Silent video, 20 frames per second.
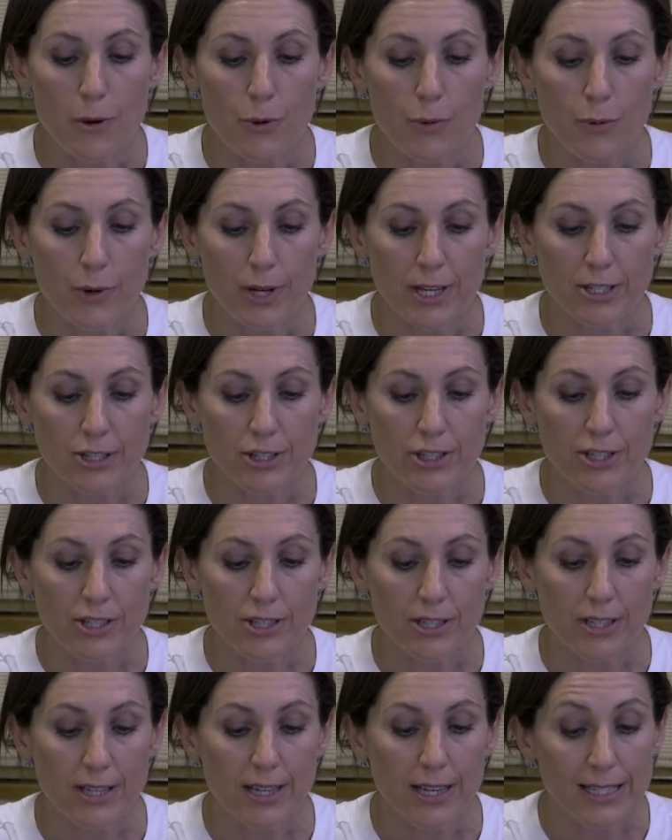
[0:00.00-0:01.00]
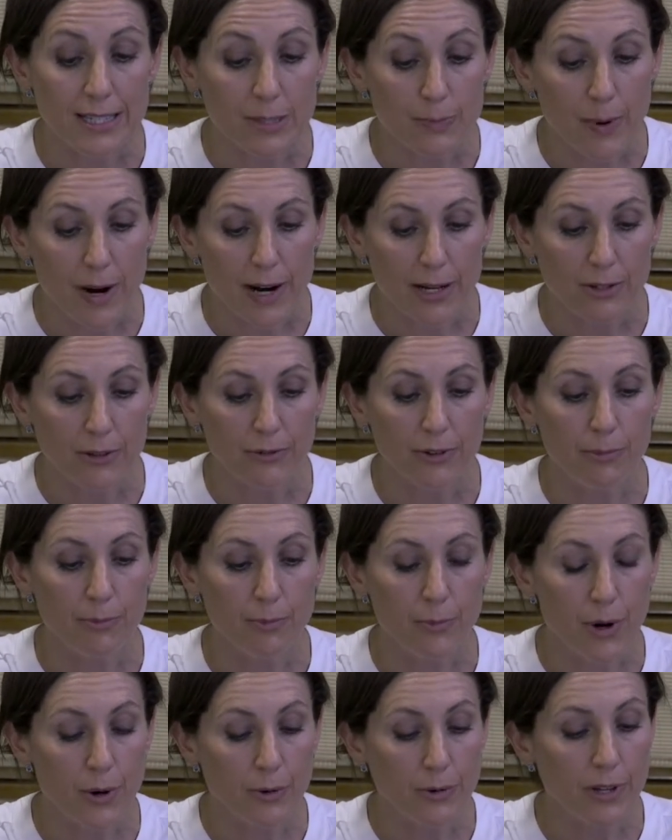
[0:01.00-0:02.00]
which is part of a
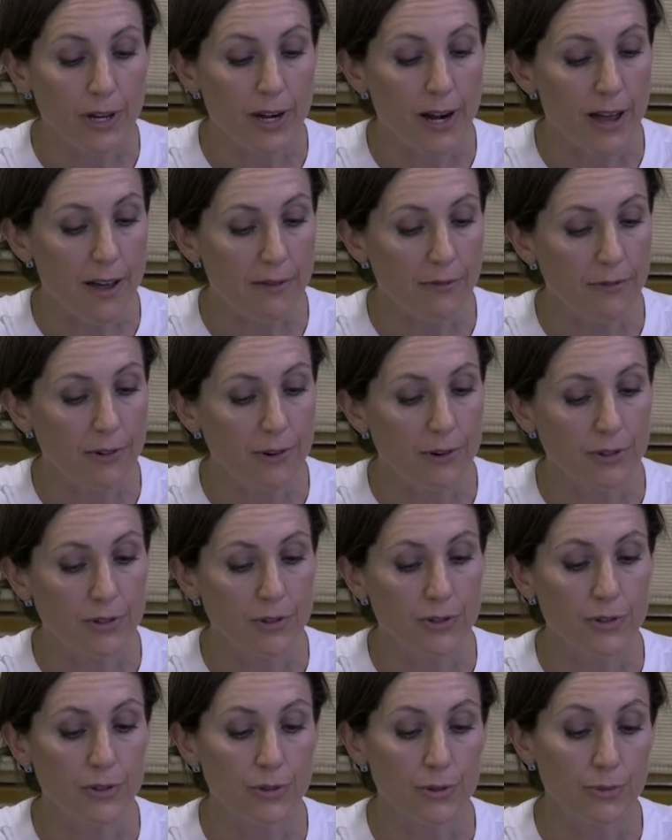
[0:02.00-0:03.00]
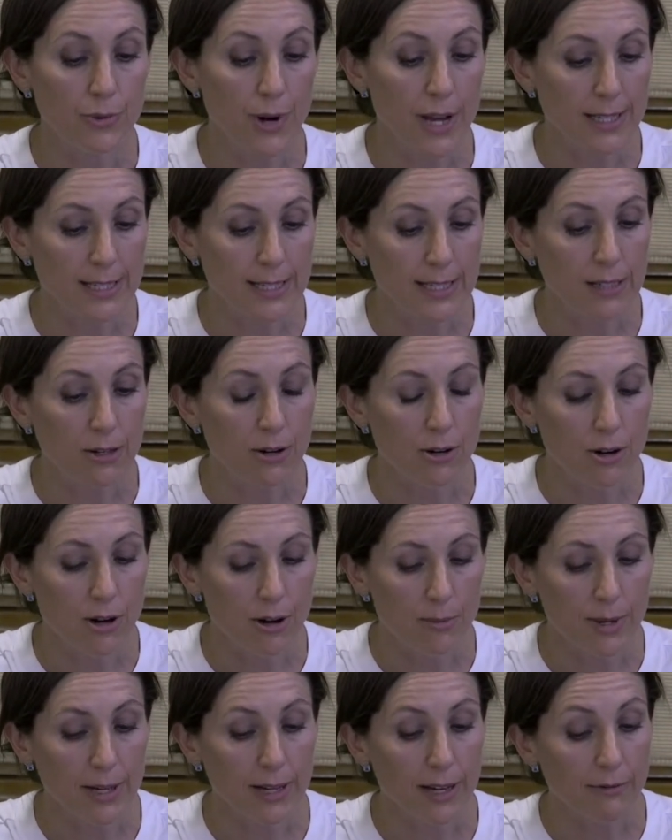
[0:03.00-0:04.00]
broader effort to raise
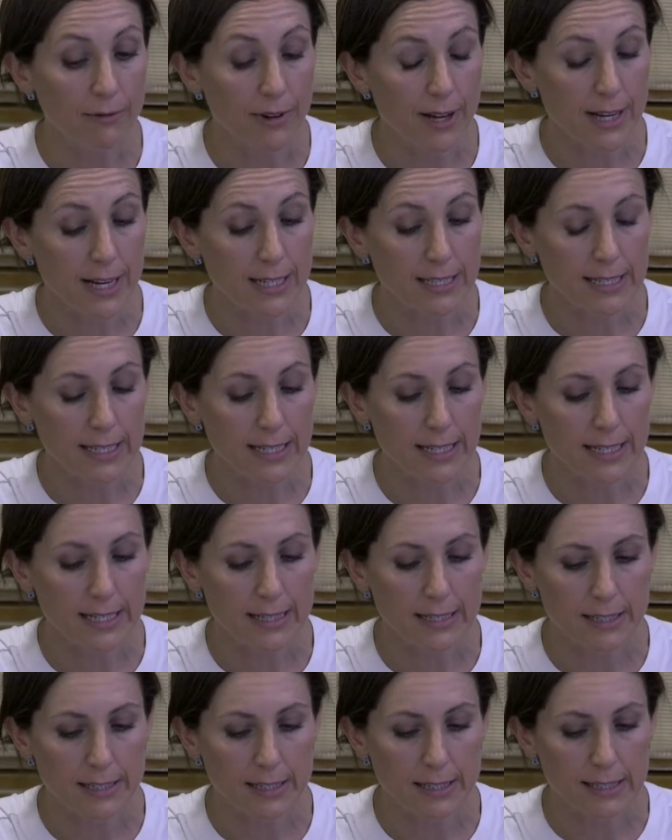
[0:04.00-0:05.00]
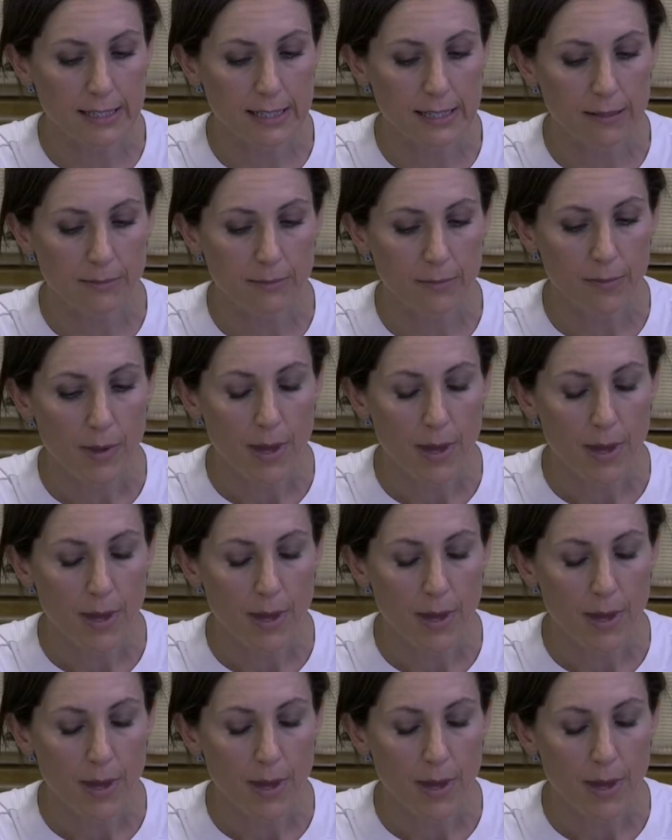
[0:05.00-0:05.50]
economic and financial literacy.